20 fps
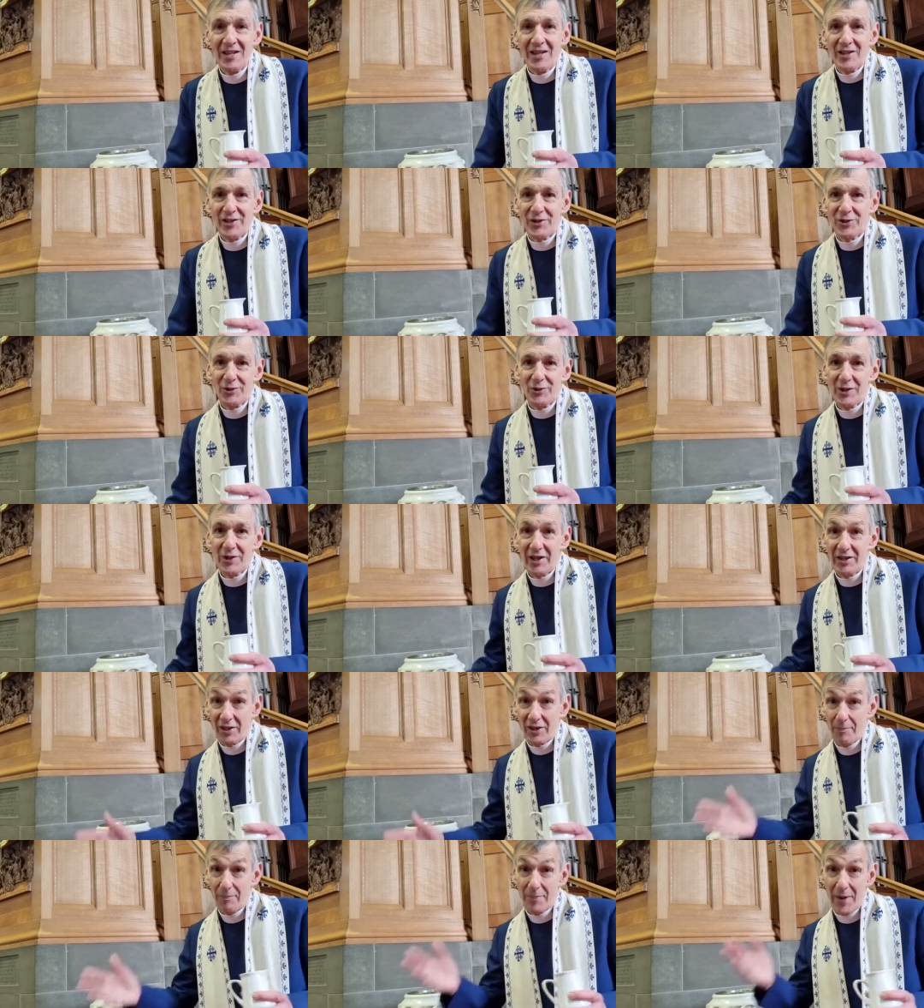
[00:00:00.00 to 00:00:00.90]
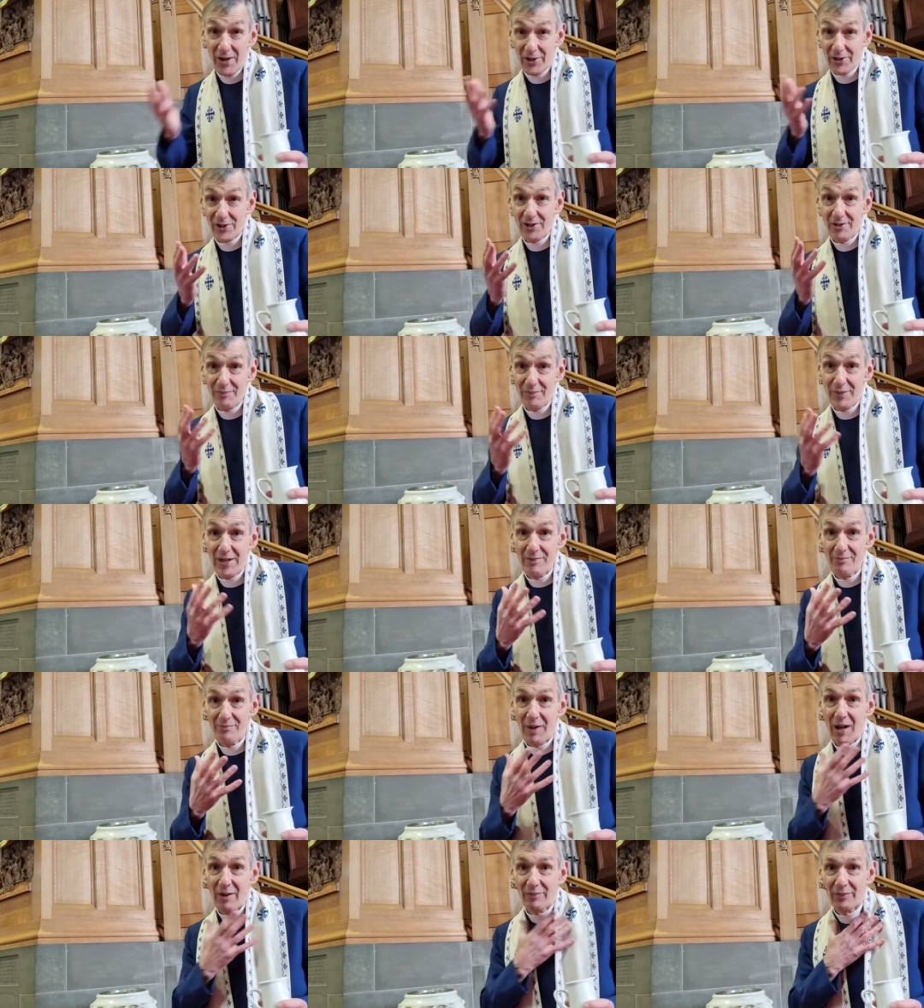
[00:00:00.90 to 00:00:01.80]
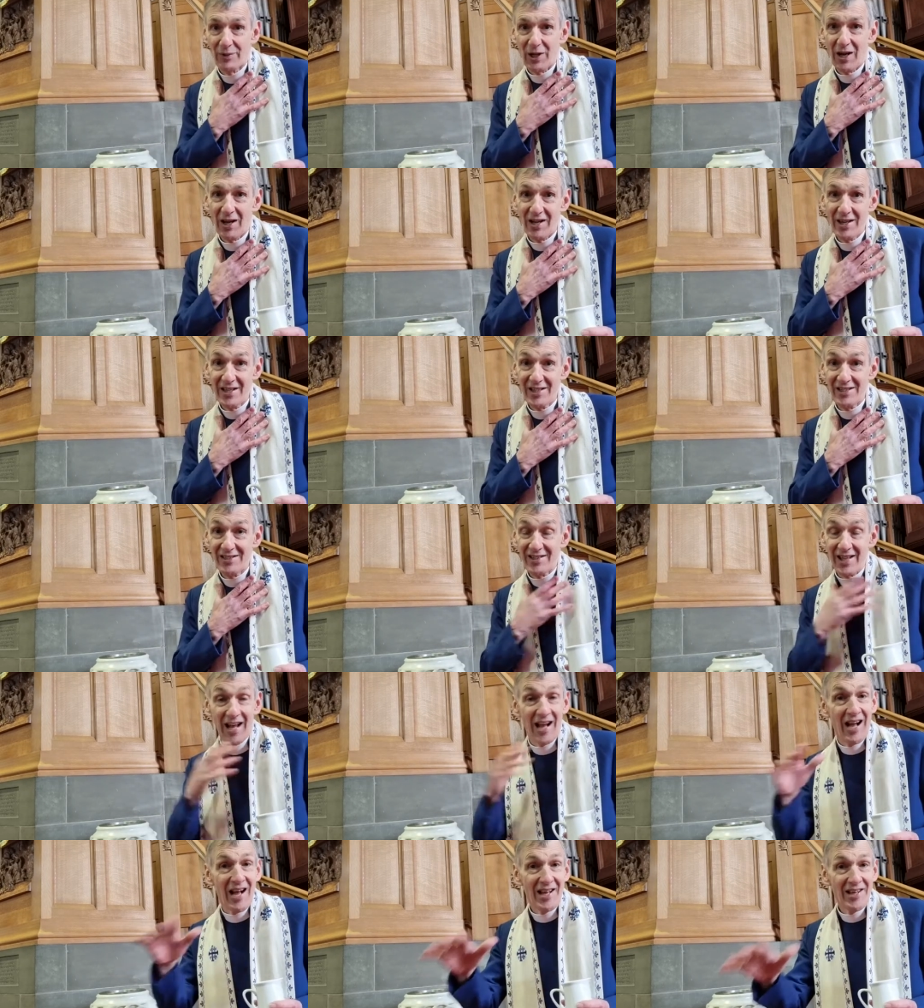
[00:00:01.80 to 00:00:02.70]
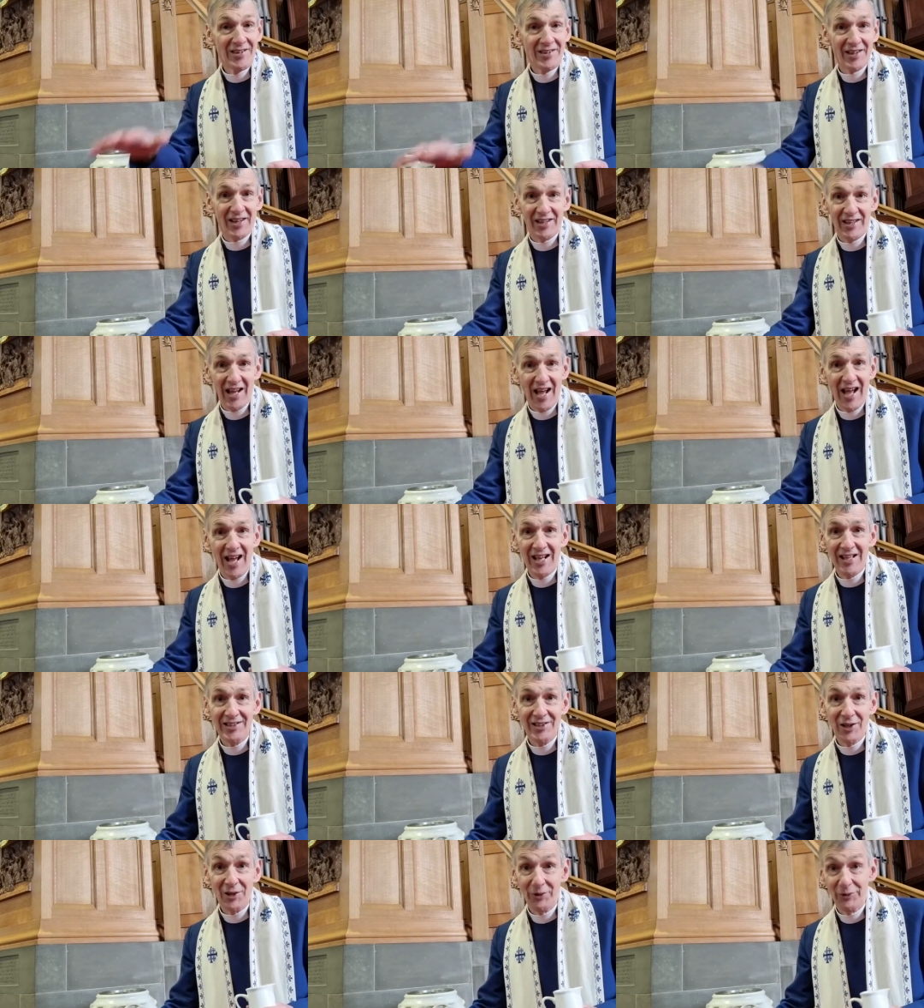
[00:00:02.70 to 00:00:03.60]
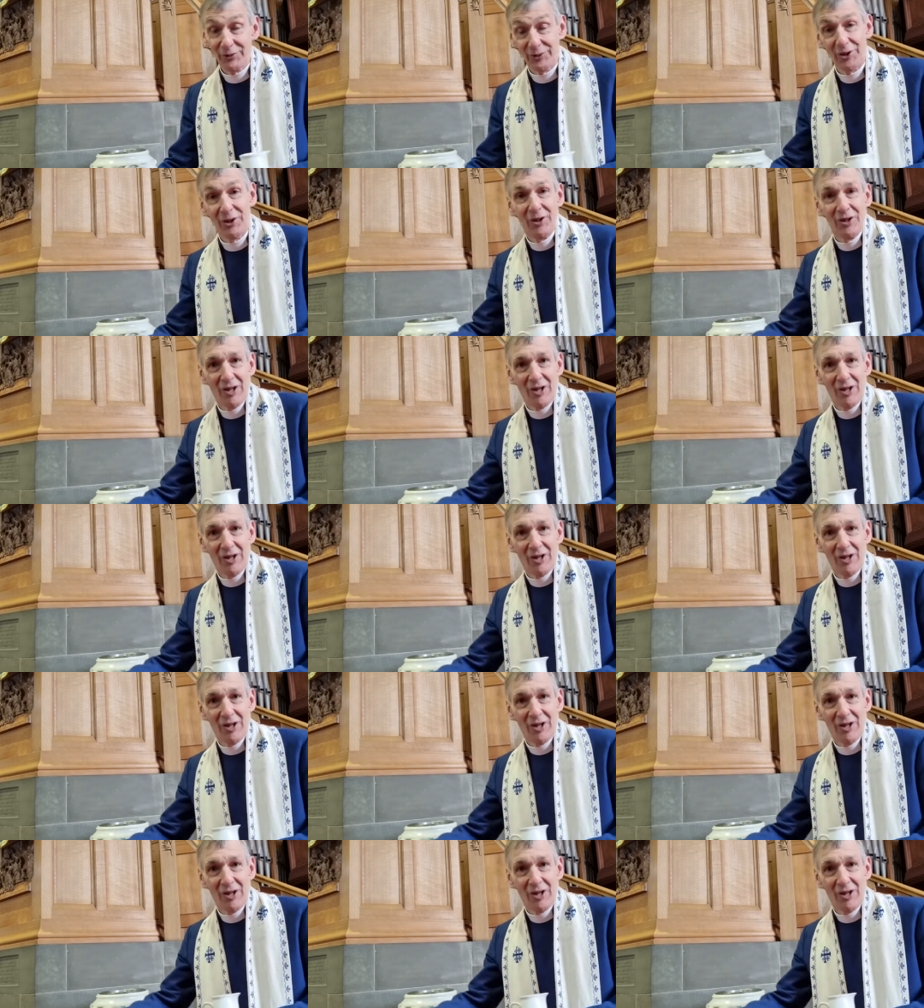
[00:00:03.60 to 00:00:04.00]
so that the person being baptised, either an adult